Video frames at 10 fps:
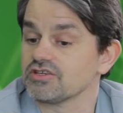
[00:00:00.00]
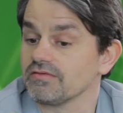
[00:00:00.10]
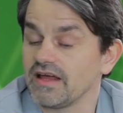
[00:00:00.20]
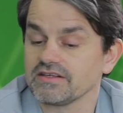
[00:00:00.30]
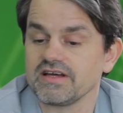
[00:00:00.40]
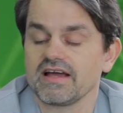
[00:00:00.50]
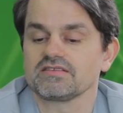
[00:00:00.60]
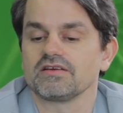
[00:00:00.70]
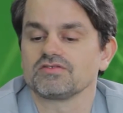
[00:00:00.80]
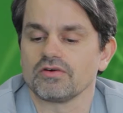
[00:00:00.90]
hreflang
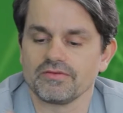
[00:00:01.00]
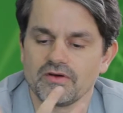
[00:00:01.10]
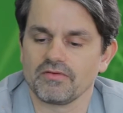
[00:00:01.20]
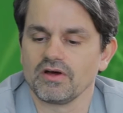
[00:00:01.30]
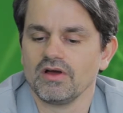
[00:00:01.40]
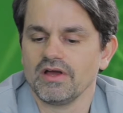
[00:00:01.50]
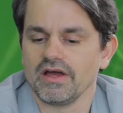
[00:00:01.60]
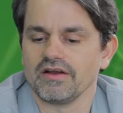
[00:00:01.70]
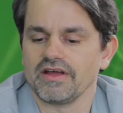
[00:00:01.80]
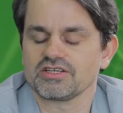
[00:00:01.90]
tags, so if you have an
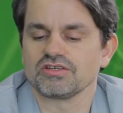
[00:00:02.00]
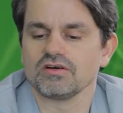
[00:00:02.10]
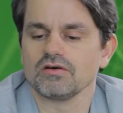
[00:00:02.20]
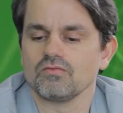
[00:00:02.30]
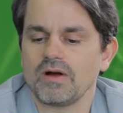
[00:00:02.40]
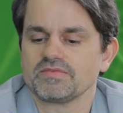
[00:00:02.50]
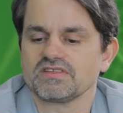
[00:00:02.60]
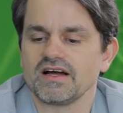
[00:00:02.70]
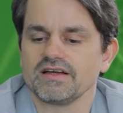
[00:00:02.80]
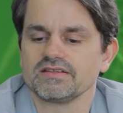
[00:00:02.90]
international
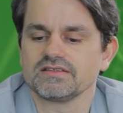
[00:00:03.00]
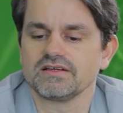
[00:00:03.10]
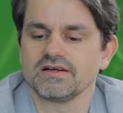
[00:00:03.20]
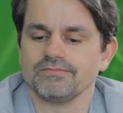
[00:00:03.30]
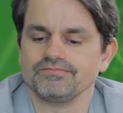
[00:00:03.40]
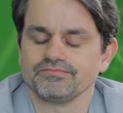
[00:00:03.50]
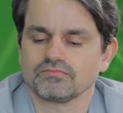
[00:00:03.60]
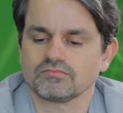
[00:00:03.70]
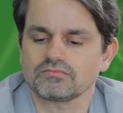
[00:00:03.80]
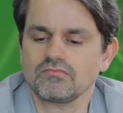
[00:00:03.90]
website
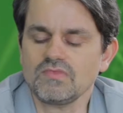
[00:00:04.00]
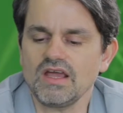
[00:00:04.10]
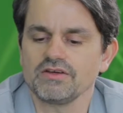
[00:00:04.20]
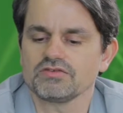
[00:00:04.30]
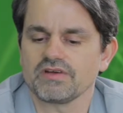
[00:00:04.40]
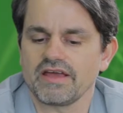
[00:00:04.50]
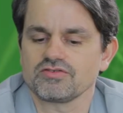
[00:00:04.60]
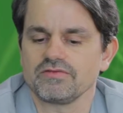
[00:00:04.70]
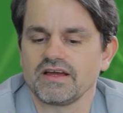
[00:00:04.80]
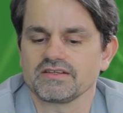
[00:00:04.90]
and using
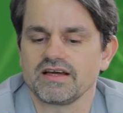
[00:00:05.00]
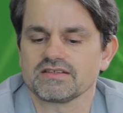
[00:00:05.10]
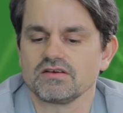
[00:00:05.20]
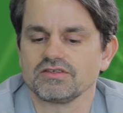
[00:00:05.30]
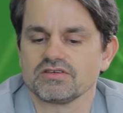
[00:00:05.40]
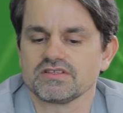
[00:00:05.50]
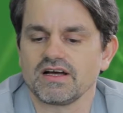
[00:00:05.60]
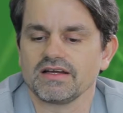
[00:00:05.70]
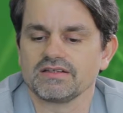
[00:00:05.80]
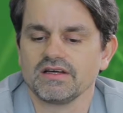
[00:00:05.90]
hreflang tags on your
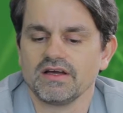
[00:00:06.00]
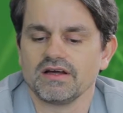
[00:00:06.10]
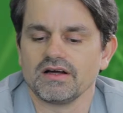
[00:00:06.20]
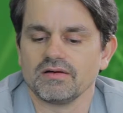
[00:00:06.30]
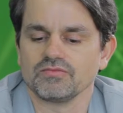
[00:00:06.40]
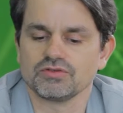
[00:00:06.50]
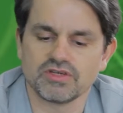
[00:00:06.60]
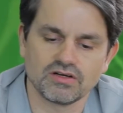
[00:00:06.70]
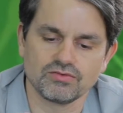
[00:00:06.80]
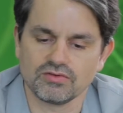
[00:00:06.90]
site to
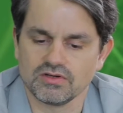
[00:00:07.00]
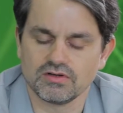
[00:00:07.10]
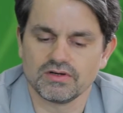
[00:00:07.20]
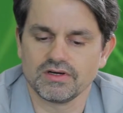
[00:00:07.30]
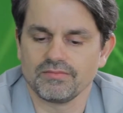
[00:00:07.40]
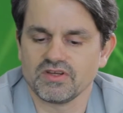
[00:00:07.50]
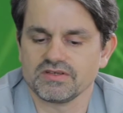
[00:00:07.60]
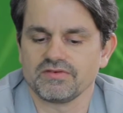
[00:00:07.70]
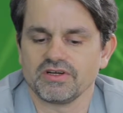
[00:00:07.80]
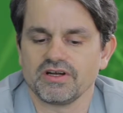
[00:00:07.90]
tell Google the
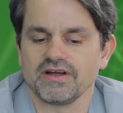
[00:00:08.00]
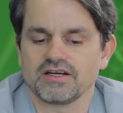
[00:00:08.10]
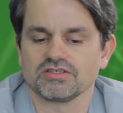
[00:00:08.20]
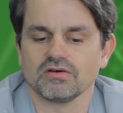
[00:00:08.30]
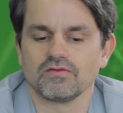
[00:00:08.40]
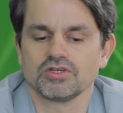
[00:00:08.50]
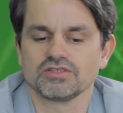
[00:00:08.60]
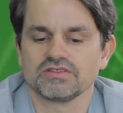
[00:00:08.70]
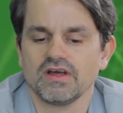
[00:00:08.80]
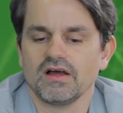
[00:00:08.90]
different international
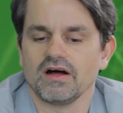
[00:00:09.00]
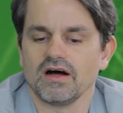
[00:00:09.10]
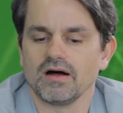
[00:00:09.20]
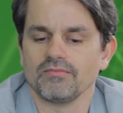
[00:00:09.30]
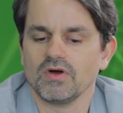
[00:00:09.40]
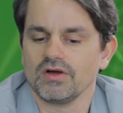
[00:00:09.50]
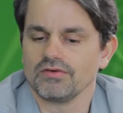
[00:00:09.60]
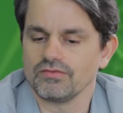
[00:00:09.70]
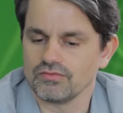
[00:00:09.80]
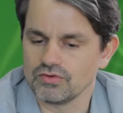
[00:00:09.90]
versions,
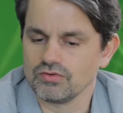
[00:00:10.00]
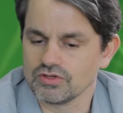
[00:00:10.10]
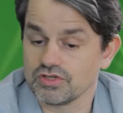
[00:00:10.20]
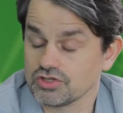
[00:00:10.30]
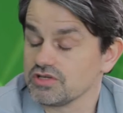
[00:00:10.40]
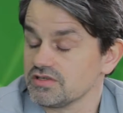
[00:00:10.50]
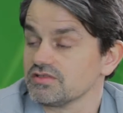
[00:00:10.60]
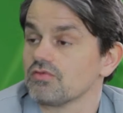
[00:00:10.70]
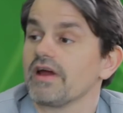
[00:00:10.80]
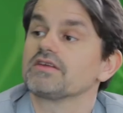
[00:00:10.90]
Google Search Console
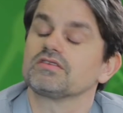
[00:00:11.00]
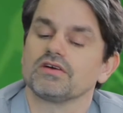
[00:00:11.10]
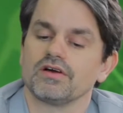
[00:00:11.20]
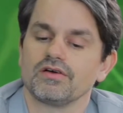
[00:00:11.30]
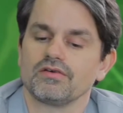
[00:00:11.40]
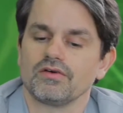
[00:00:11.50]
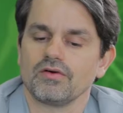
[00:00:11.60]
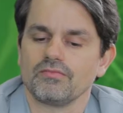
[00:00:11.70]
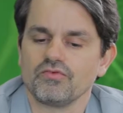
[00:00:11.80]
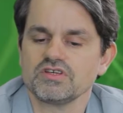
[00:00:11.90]
is a great
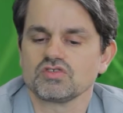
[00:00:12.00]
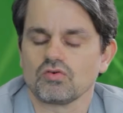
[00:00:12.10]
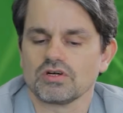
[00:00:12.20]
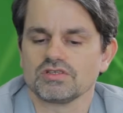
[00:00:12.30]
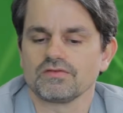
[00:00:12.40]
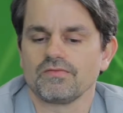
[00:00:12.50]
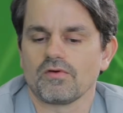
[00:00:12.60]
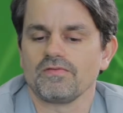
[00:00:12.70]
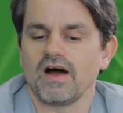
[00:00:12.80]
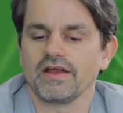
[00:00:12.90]
resource
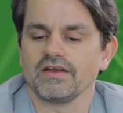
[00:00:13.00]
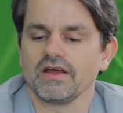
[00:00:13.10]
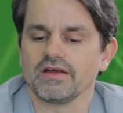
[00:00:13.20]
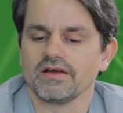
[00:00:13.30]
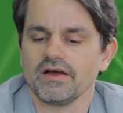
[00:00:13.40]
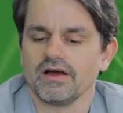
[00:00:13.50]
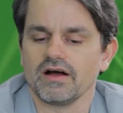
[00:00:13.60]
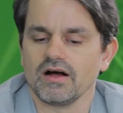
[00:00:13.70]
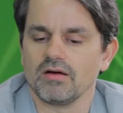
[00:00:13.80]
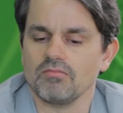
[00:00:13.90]
for finding
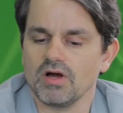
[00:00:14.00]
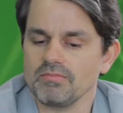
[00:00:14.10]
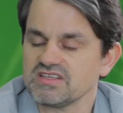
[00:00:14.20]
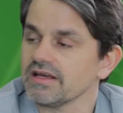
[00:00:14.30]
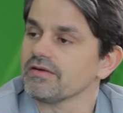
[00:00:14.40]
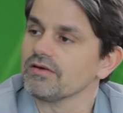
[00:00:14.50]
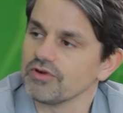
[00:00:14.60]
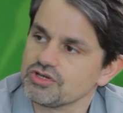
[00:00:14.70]
missing